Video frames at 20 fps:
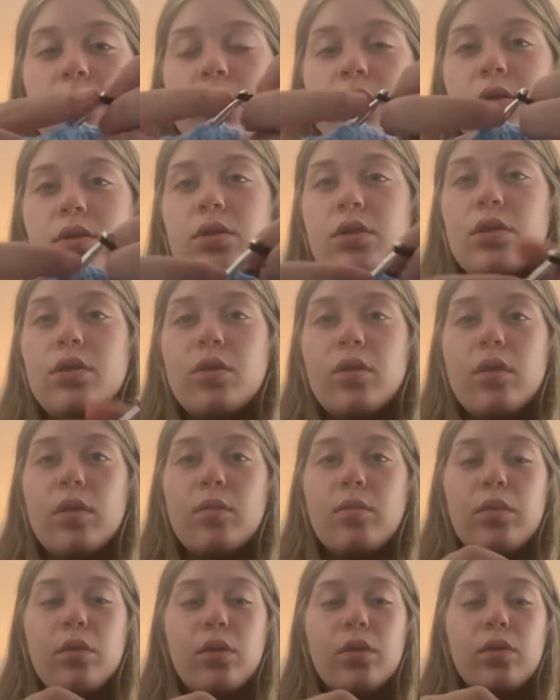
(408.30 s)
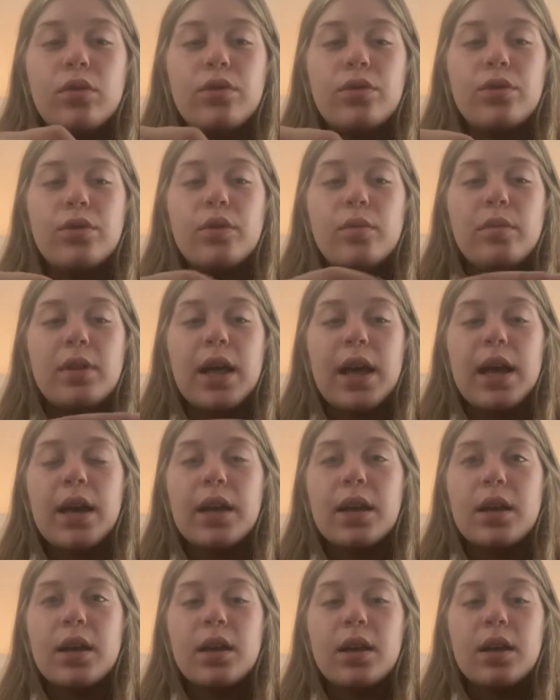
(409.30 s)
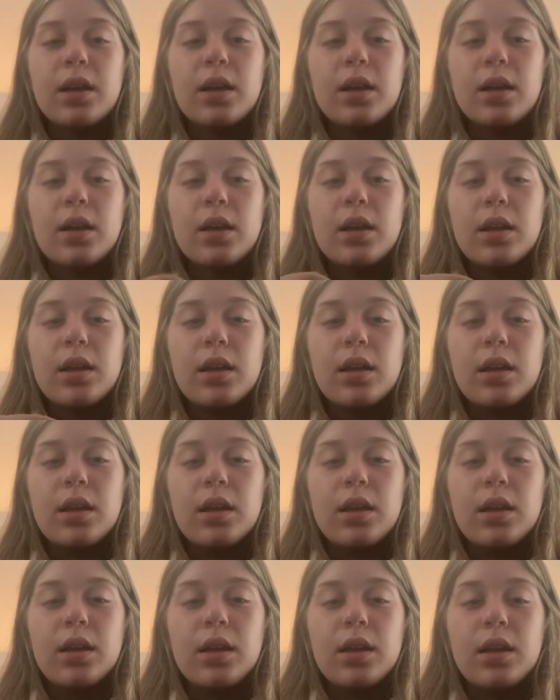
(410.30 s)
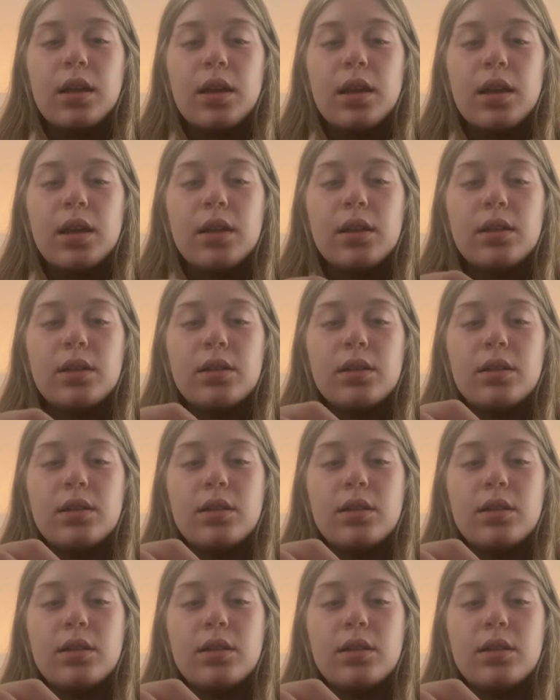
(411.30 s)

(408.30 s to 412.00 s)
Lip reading: to pull through the black and